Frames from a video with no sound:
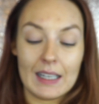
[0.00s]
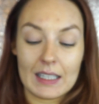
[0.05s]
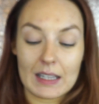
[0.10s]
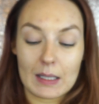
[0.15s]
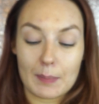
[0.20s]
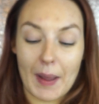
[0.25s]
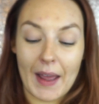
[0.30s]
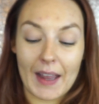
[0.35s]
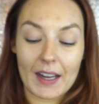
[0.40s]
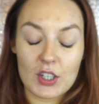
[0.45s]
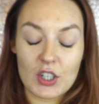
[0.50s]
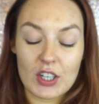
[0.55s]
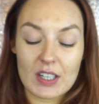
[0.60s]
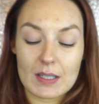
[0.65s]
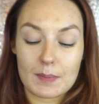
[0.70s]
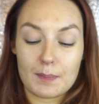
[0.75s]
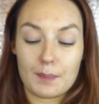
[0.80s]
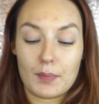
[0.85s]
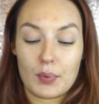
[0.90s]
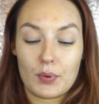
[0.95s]
The packaging
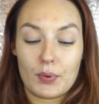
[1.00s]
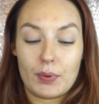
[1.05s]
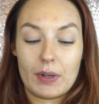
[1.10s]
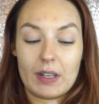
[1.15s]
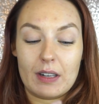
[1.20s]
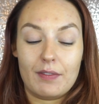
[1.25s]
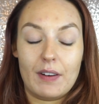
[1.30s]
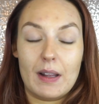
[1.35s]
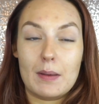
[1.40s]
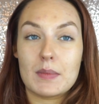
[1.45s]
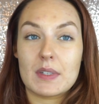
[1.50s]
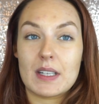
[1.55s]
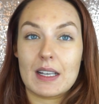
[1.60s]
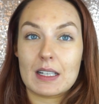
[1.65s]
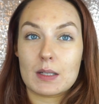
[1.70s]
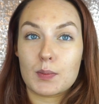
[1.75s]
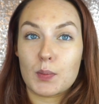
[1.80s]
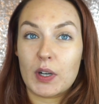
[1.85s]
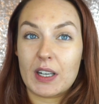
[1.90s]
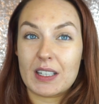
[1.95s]
is pretty flimsy and
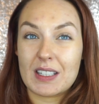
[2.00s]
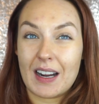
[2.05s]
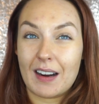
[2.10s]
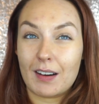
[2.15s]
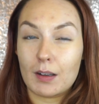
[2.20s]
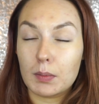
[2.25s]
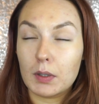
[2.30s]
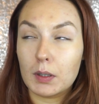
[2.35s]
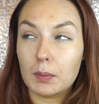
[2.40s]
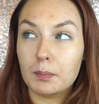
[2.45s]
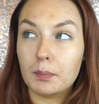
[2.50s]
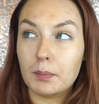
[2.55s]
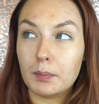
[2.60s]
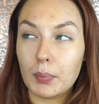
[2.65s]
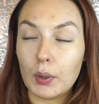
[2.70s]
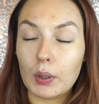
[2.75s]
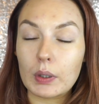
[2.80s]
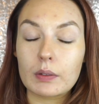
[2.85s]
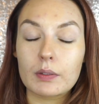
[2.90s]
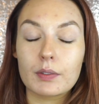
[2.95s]
it's pretty terrible,
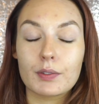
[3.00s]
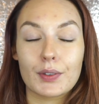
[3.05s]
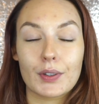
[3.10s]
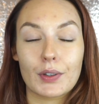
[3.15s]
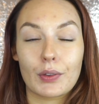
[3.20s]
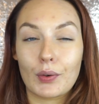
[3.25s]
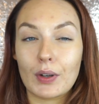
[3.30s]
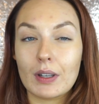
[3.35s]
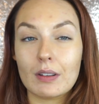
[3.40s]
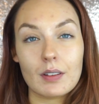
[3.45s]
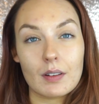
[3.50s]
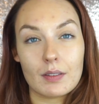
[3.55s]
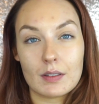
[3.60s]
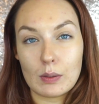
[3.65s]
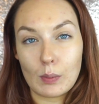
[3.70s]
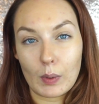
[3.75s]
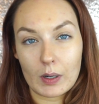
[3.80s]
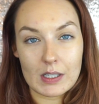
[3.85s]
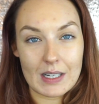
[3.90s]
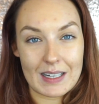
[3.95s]
but for
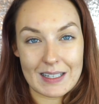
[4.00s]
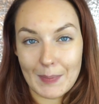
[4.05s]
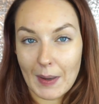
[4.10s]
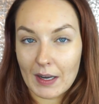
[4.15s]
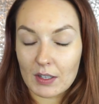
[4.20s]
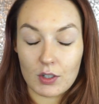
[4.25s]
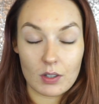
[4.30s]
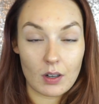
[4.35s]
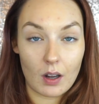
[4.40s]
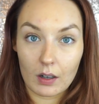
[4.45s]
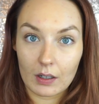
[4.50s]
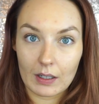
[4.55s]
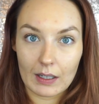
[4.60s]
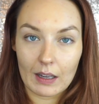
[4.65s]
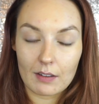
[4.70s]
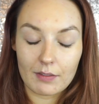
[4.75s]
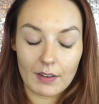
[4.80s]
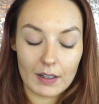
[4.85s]
$3.50 what do you expect? You're not going to get